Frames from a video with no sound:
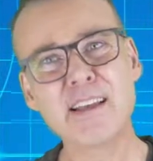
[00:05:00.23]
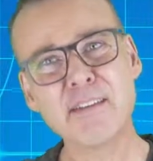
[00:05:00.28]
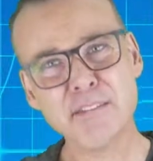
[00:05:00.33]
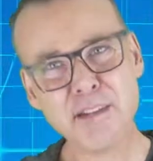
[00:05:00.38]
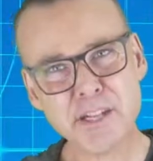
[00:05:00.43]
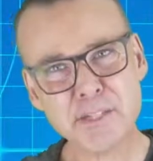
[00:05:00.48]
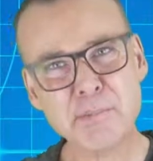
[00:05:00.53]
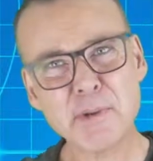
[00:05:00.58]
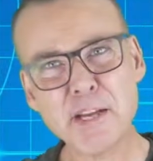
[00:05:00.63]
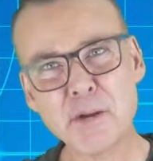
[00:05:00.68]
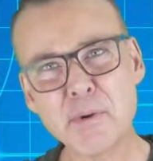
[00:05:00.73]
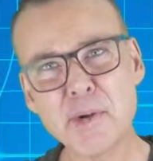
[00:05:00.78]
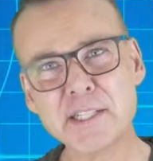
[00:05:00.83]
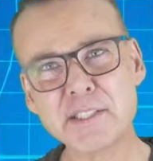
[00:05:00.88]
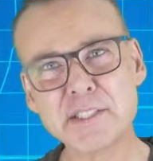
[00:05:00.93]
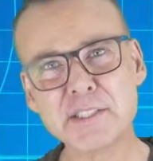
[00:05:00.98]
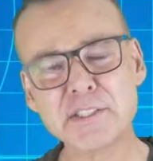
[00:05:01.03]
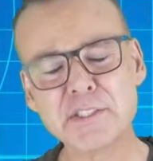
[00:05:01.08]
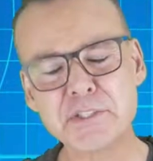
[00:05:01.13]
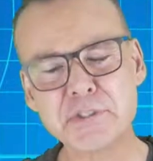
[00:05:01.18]
Here's my
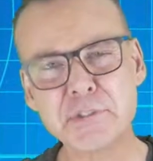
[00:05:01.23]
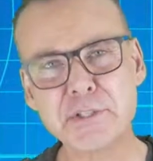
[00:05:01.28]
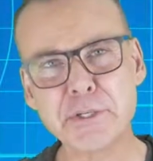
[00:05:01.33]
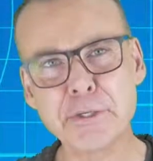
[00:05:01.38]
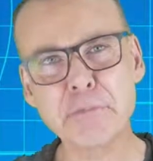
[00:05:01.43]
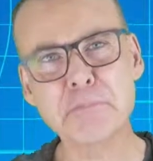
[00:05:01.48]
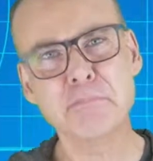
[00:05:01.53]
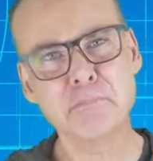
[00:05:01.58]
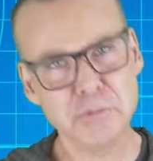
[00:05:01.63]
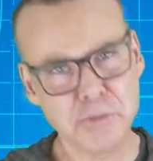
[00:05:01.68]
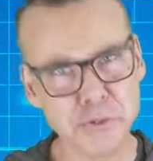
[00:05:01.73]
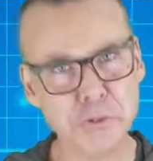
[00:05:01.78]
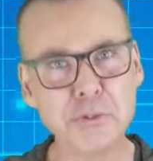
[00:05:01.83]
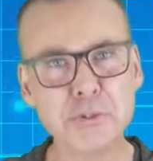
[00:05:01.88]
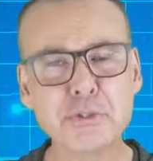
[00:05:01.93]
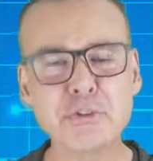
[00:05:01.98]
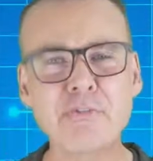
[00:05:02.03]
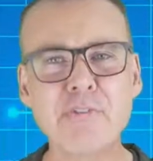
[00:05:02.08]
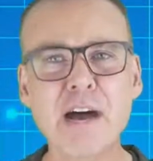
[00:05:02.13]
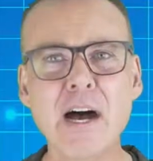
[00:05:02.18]
question to you. Do
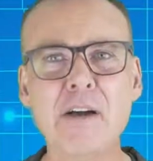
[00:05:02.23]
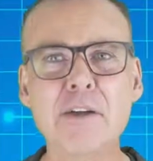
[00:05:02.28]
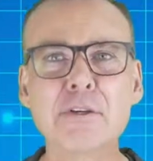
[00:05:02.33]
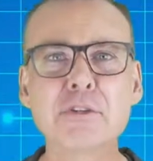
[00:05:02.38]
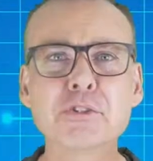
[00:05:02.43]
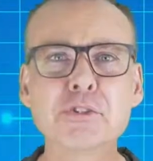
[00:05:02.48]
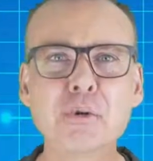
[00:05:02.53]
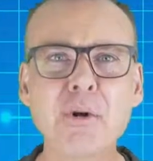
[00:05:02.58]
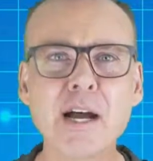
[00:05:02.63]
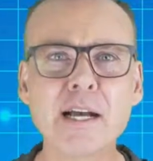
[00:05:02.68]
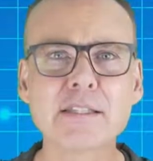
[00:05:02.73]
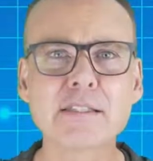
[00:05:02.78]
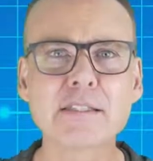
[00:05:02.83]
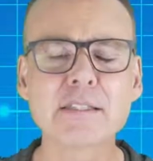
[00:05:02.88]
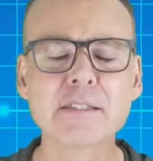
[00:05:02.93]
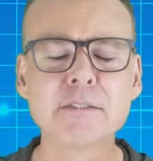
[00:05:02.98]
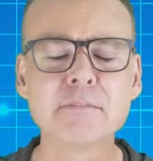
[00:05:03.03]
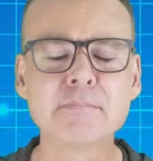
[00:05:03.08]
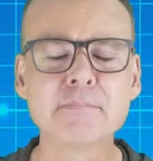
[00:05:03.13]
you value trust?